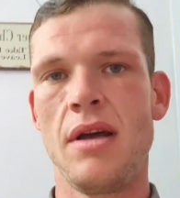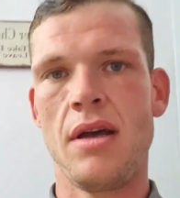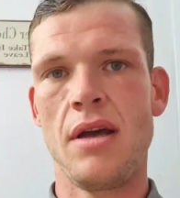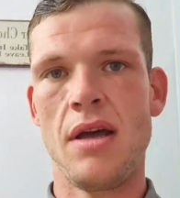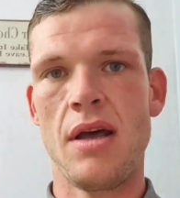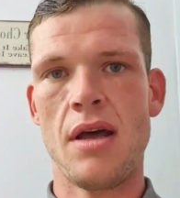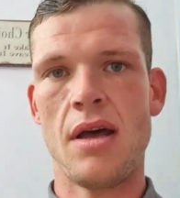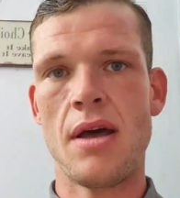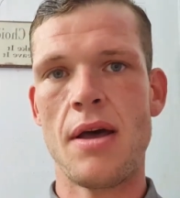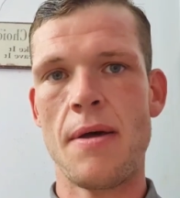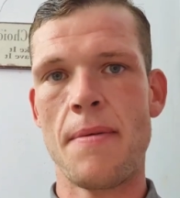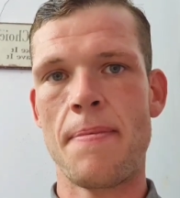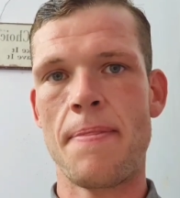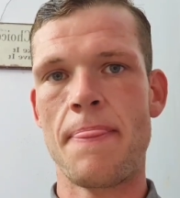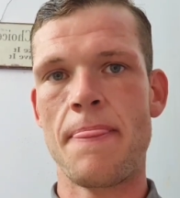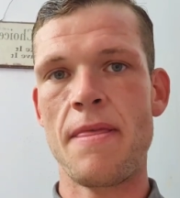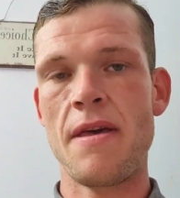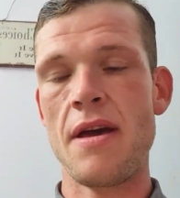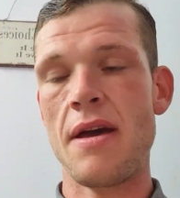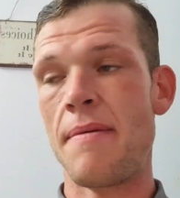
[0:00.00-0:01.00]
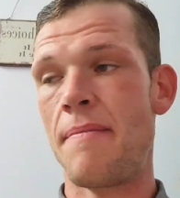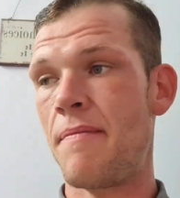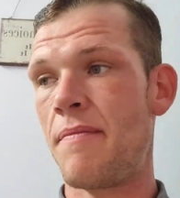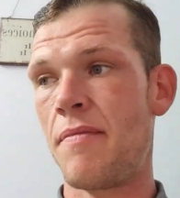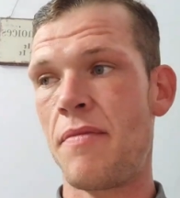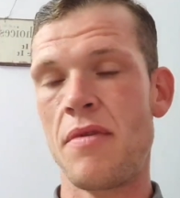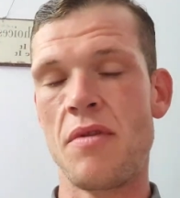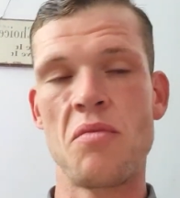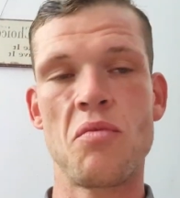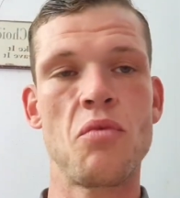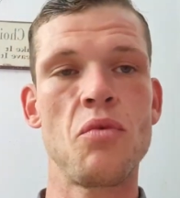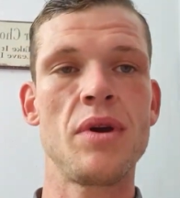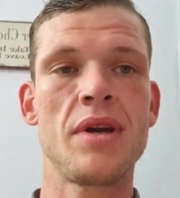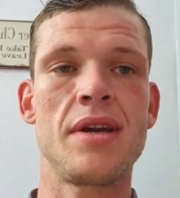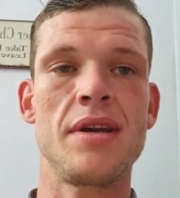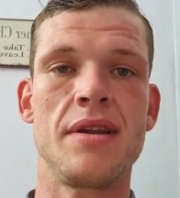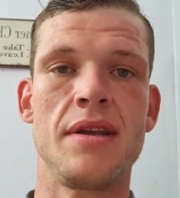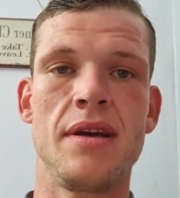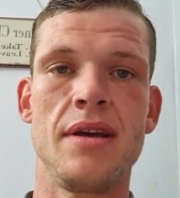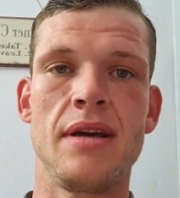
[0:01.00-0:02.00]
Uh, yeah,
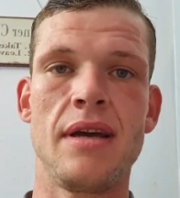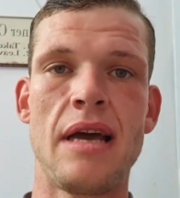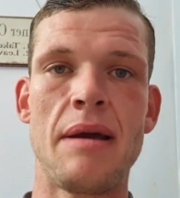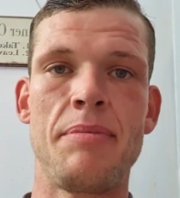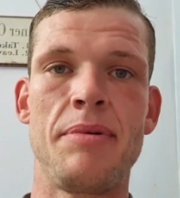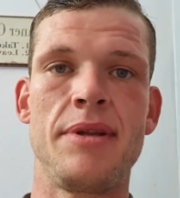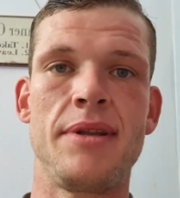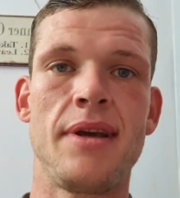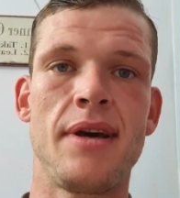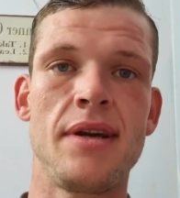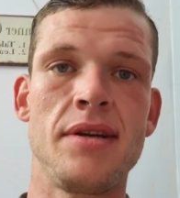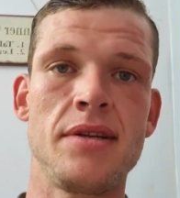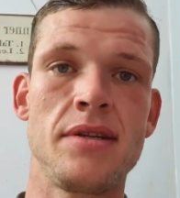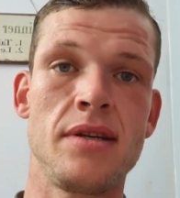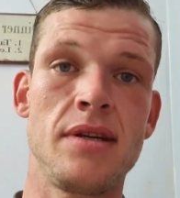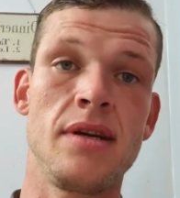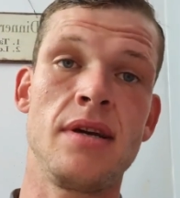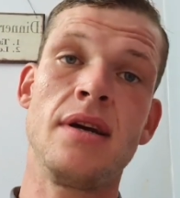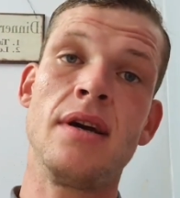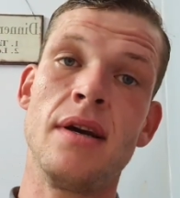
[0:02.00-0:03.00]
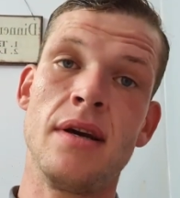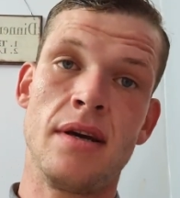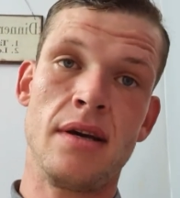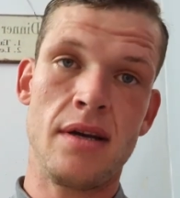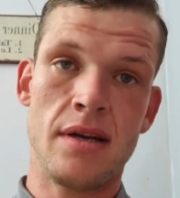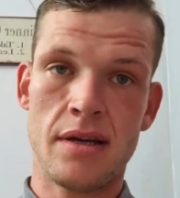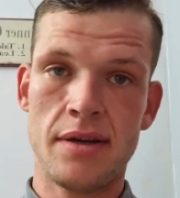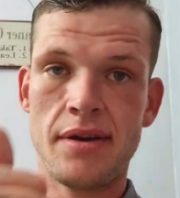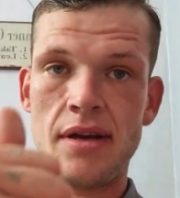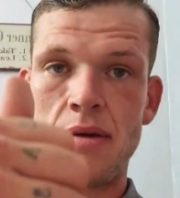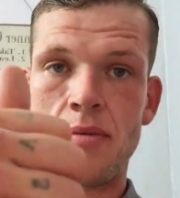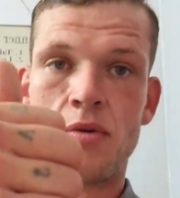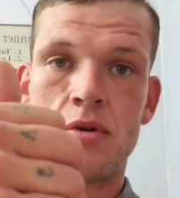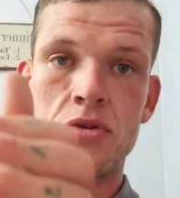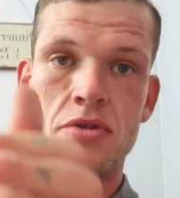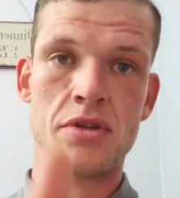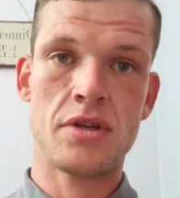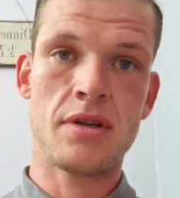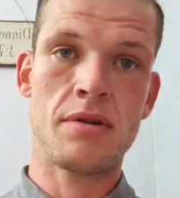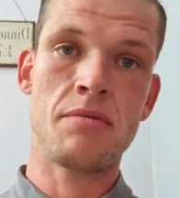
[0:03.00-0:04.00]
wicked, happy days, keep
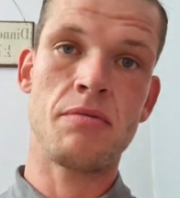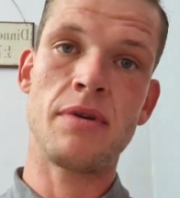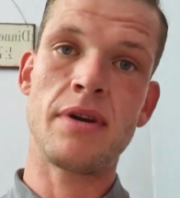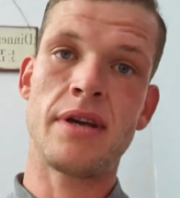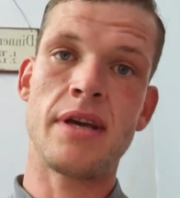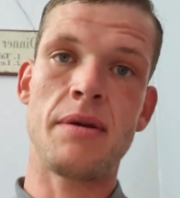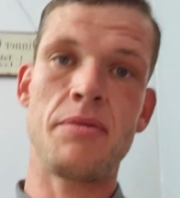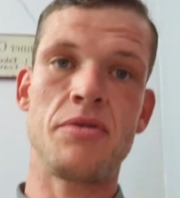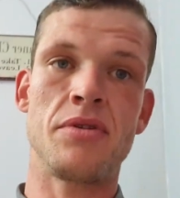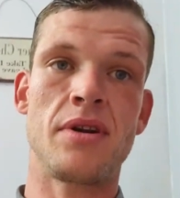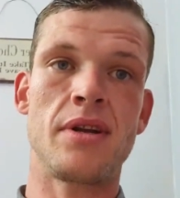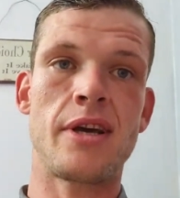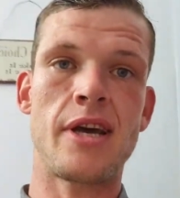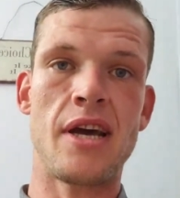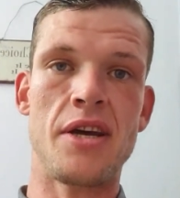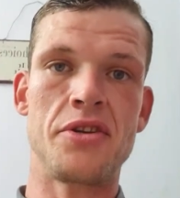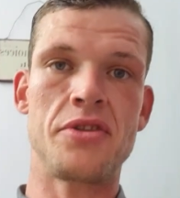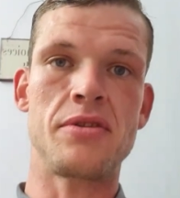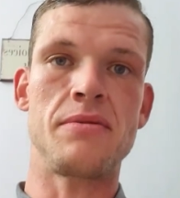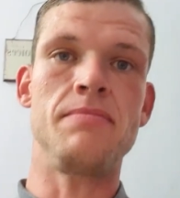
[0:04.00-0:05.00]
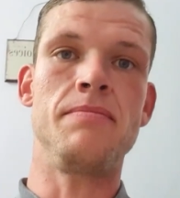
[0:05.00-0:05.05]
watching, we keep trying to catch